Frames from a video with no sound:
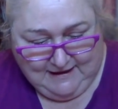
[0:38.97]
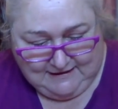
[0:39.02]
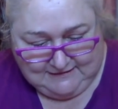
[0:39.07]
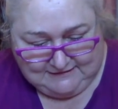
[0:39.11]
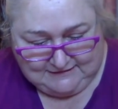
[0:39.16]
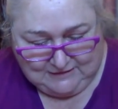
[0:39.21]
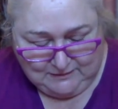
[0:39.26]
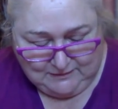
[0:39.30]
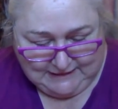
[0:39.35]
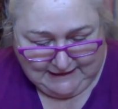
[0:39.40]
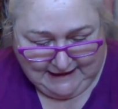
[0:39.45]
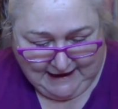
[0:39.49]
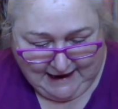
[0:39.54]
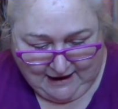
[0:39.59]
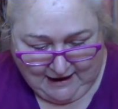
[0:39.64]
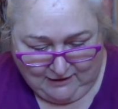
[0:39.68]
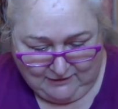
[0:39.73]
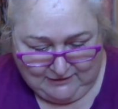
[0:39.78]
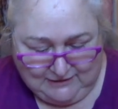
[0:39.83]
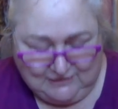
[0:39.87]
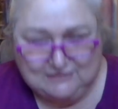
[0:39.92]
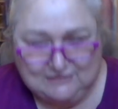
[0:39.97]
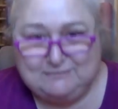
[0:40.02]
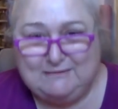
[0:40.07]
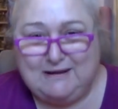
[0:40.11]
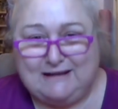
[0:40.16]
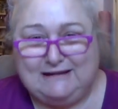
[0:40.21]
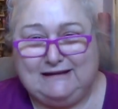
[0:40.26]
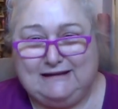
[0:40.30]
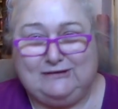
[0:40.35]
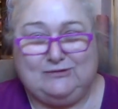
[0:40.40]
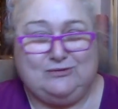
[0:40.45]
So anyhow, here's
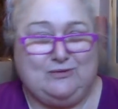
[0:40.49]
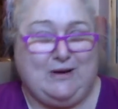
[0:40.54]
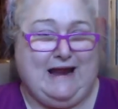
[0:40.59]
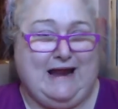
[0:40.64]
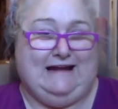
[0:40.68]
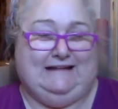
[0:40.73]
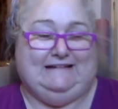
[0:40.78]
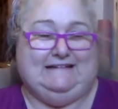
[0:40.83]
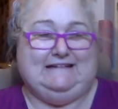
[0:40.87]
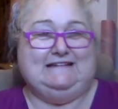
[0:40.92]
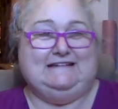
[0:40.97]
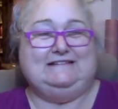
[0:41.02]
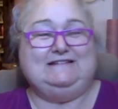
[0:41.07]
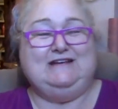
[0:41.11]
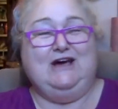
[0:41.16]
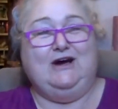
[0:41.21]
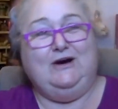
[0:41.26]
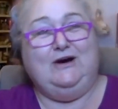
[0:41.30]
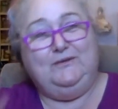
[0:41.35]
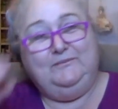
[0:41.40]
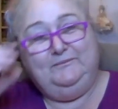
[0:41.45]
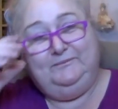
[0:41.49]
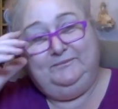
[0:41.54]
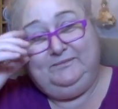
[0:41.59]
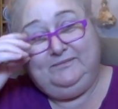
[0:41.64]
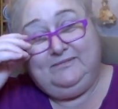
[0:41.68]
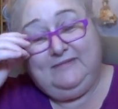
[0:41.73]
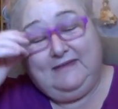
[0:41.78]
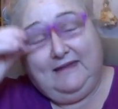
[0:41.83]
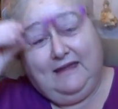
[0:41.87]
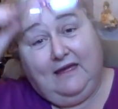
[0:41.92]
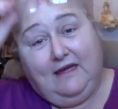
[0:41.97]
my little rant. So
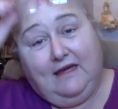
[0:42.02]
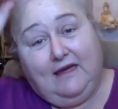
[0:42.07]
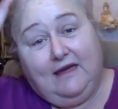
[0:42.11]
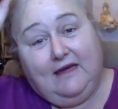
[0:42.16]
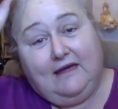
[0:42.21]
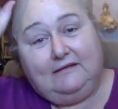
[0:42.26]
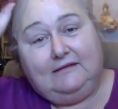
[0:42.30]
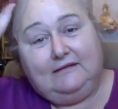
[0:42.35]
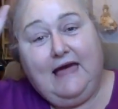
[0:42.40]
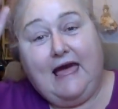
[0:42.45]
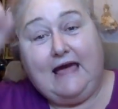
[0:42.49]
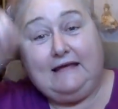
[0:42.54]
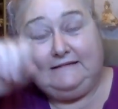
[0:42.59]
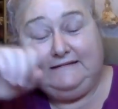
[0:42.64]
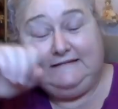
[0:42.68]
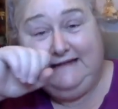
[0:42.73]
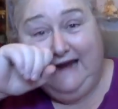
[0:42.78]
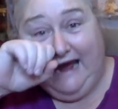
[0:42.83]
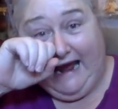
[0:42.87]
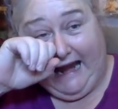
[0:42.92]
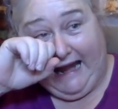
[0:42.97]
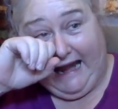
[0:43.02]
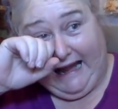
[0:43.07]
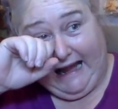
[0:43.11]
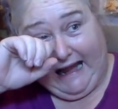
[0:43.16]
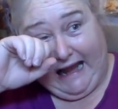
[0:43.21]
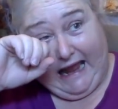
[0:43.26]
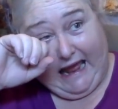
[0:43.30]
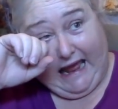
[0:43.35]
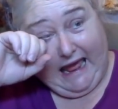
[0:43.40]
last night,